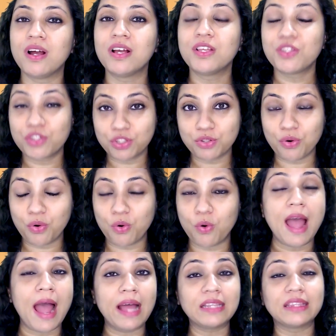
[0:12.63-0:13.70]
so,
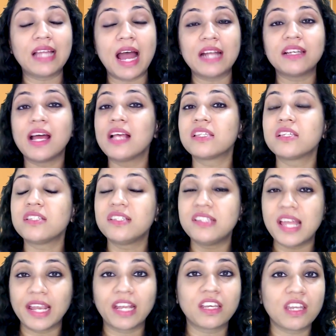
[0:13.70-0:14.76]
and that has a
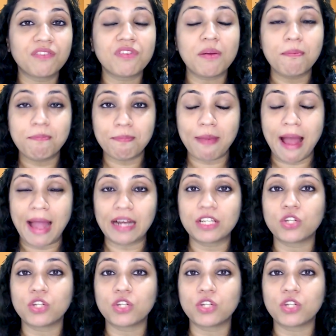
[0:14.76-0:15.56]
negative impact